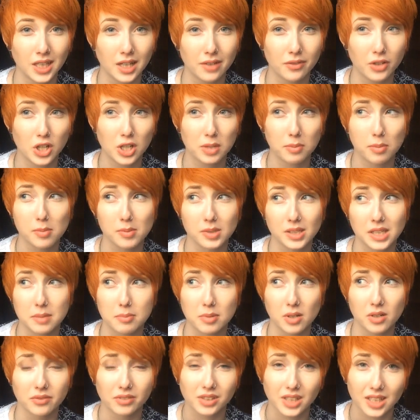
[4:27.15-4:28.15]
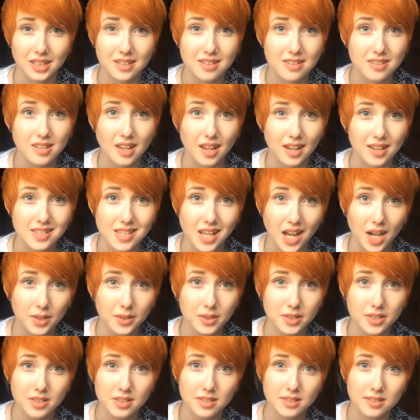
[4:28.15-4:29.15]
I've heard people keep it on for like 6
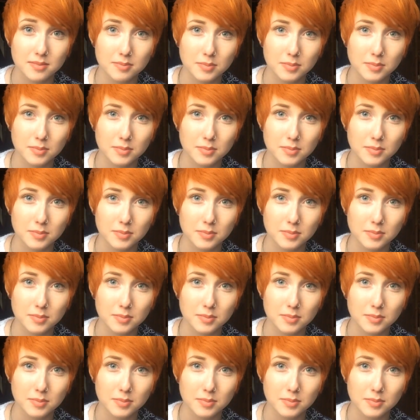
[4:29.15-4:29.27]
hours,